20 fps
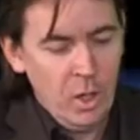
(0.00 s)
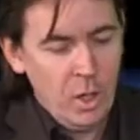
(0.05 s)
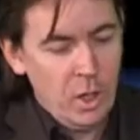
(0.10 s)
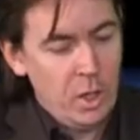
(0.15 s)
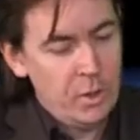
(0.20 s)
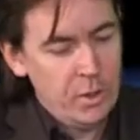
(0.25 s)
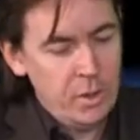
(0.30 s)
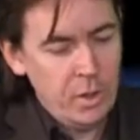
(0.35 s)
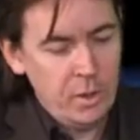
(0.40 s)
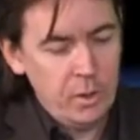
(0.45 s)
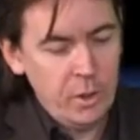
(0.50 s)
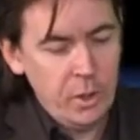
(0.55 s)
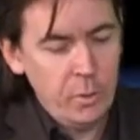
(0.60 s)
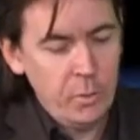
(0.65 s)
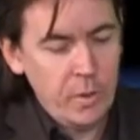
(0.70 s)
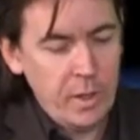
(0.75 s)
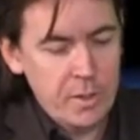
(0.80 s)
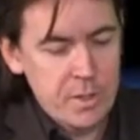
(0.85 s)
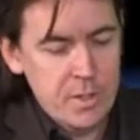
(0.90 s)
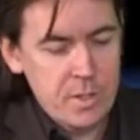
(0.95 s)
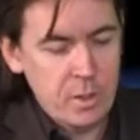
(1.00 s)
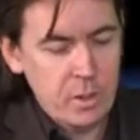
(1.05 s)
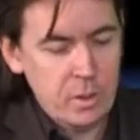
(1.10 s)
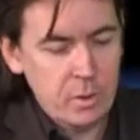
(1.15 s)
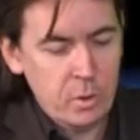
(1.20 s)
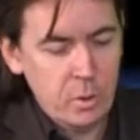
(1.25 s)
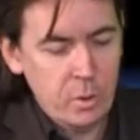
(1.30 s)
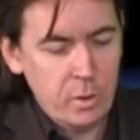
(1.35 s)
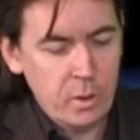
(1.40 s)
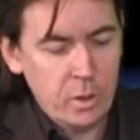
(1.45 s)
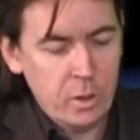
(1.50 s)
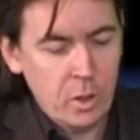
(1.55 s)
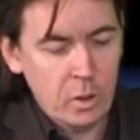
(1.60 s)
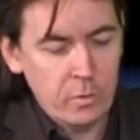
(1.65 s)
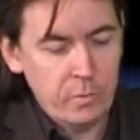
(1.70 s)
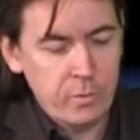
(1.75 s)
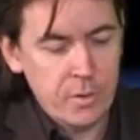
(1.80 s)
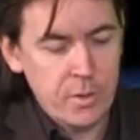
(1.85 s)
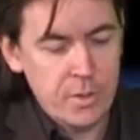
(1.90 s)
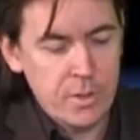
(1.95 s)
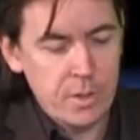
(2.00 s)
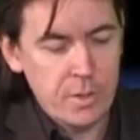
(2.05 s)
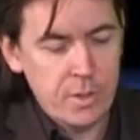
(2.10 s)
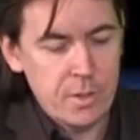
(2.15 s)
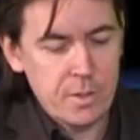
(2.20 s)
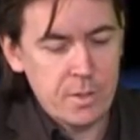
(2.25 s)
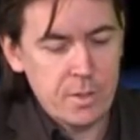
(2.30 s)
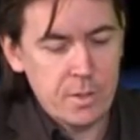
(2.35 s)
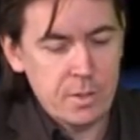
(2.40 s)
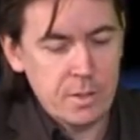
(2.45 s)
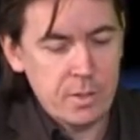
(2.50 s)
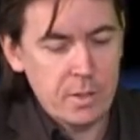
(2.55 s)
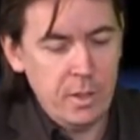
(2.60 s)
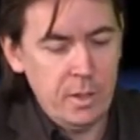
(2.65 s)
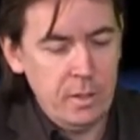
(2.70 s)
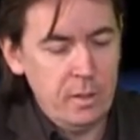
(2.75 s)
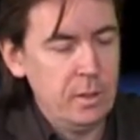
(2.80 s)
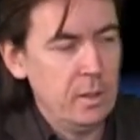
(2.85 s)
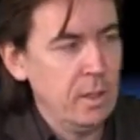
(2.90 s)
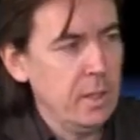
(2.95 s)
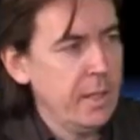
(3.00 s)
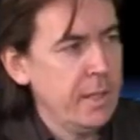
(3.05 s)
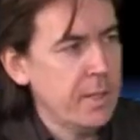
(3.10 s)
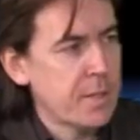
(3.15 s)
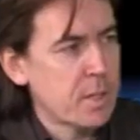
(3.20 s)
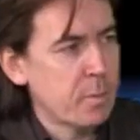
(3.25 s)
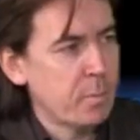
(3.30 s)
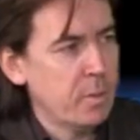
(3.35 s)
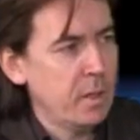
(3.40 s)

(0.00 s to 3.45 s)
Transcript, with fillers: And you then started going to conferences in Leeds, I